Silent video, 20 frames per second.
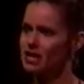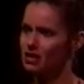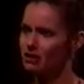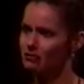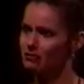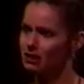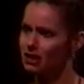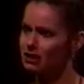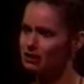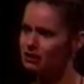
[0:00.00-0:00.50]

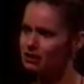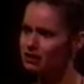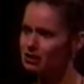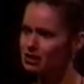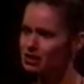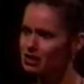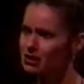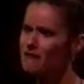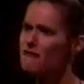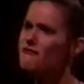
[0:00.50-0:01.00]
him.
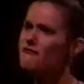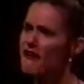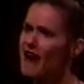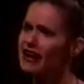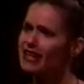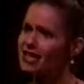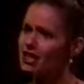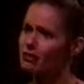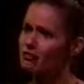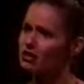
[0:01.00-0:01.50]

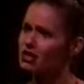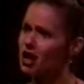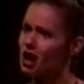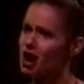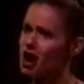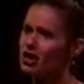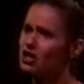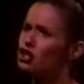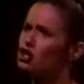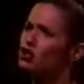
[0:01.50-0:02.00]
Fight him,
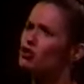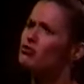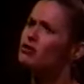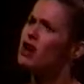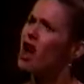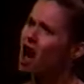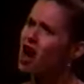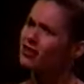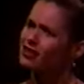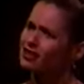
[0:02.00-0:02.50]
Todd. Do
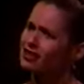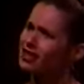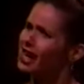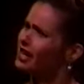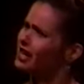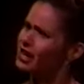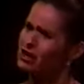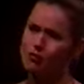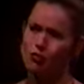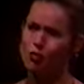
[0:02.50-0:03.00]
not
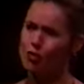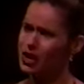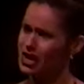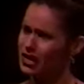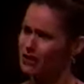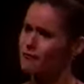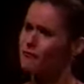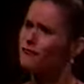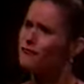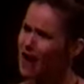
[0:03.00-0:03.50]
let him
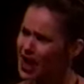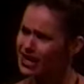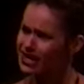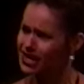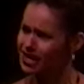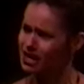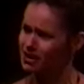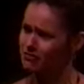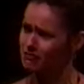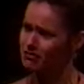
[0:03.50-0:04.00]
win. Fight
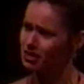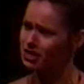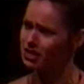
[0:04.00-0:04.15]
him.